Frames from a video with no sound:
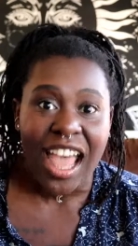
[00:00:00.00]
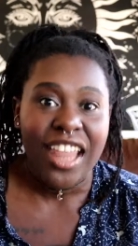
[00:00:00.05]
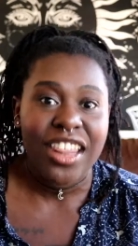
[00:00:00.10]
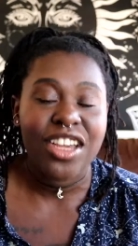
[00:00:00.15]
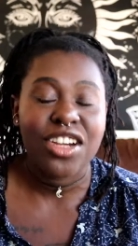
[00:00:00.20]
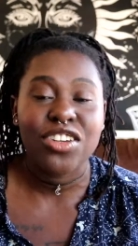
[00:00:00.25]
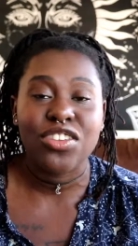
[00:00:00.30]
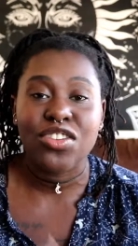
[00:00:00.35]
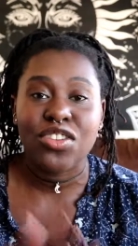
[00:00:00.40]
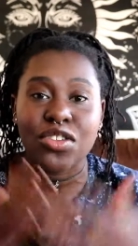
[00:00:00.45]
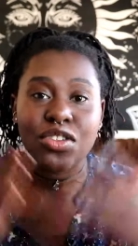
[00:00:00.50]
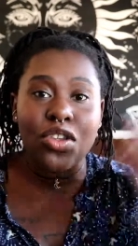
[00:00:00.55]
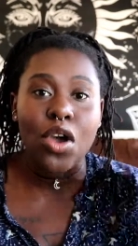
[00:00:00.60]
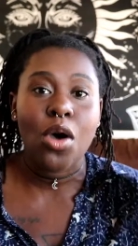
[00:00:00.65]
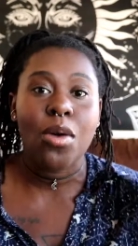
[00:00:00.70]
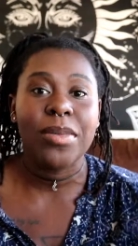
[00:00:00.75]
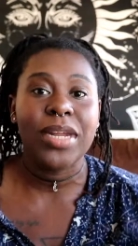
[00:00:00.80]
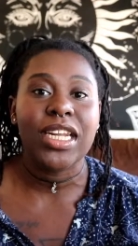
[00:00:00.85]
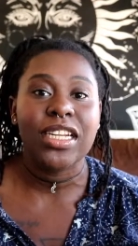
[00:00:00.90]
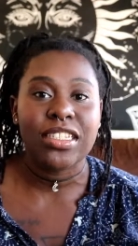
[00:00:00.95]
There are
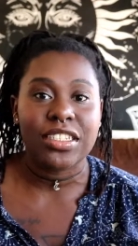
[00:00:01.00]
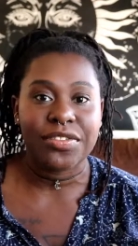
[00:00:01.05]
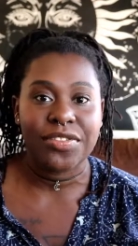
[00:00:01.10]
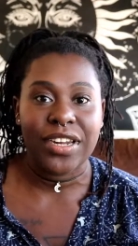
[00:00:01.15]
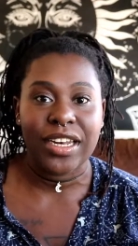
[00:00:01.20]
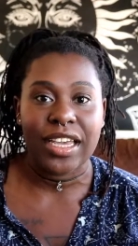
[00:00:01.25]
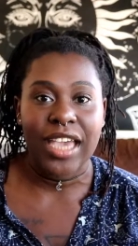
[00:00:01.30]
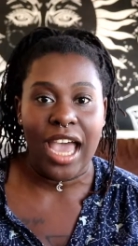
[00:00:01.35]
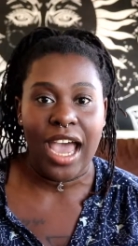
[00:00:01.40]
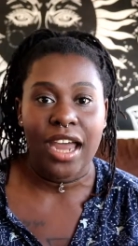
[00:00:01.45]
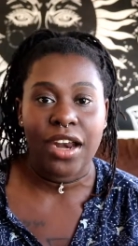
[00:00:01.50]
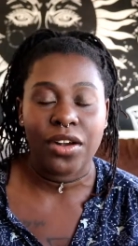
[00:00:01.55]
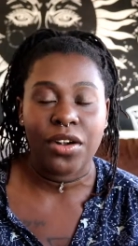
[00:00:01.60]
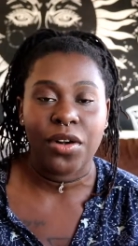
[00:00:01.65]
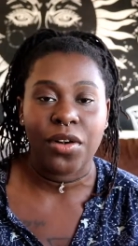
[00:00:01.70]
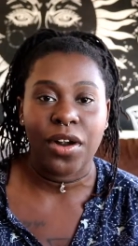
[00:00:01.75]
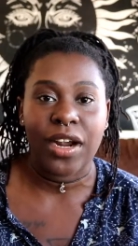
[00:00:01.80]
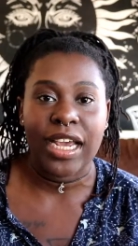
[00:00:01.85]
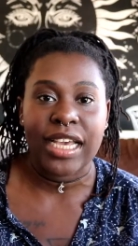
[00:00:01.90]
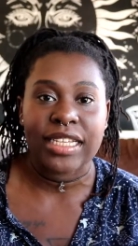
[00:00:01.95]
so many different
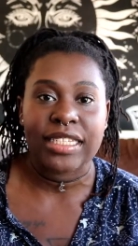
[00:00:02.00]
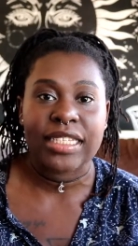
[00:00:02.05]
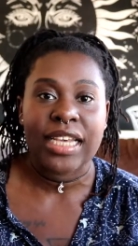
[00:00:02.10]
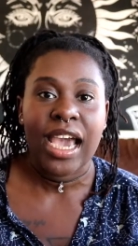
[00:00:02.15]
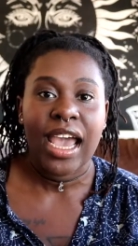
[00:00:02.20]
categories